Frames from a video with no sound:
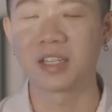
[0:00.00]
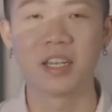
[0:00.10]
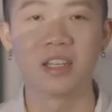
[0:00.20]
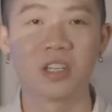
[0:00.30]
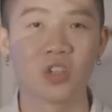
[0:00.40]
the
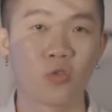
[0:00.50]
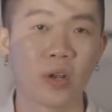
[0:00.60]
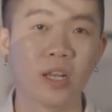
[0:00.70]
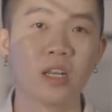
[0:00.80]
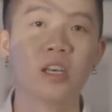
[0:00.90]
latest
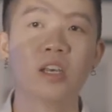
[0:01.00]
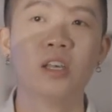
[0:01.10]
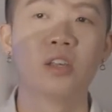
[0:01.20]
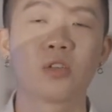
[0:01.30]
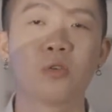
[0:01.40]
trend.
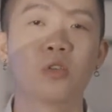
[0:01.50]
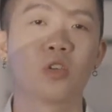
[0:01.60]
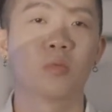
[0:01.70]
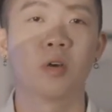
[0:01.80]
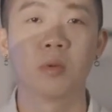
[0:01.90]
Schools
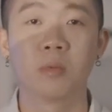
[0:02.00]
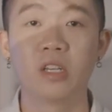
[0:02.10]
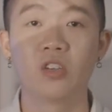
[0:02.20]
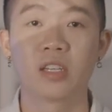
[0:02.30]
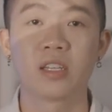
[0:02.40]
will
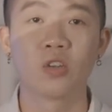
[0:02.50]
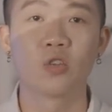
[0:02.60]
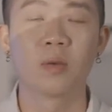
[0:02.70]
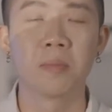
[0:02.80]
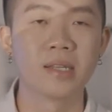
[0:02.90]
probably just teach
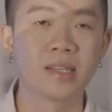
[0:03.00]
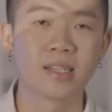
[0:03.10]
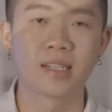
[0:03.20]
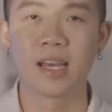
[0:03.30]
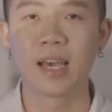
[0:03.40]
you the
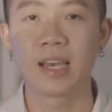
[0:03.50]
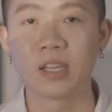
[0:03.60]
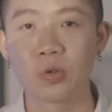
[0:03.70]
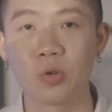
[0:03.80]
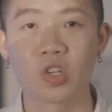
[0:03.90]
basics like
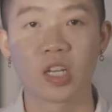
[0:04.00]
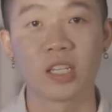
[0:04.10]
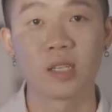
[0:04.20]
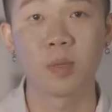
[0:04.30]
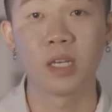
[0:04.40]
ISO,
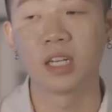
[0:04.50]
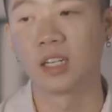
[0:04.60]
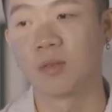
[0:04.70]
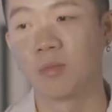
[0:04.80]
shutter speed,